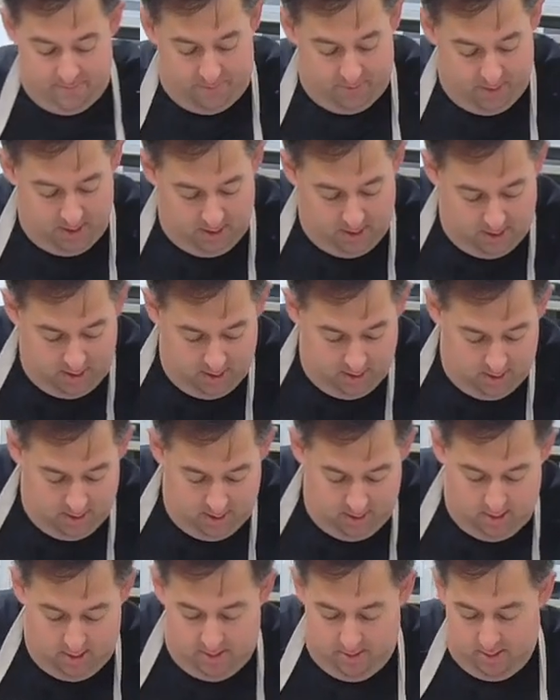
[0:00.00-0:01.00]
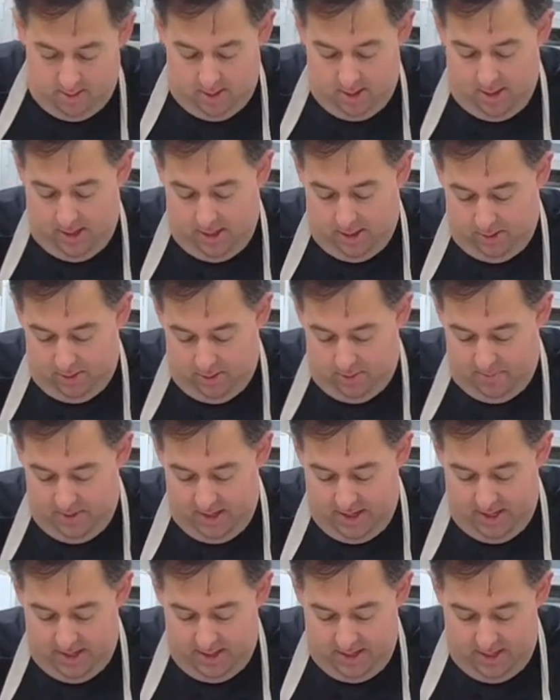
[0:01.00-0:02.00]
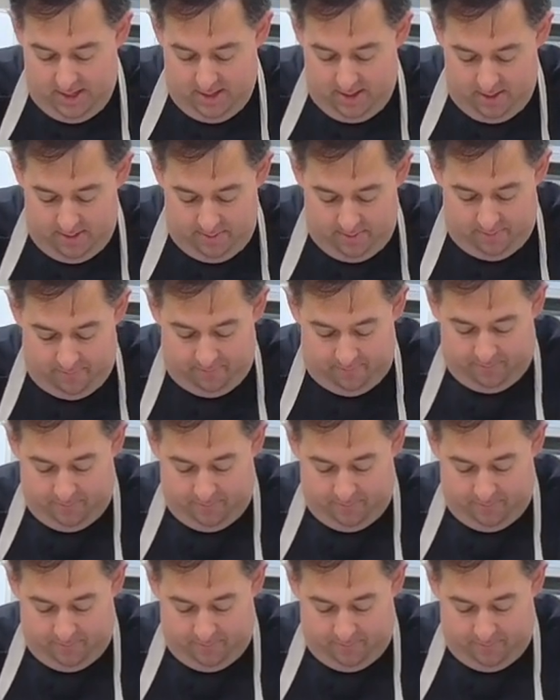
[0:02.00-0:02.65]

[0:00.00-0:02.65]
Add a little bit on there.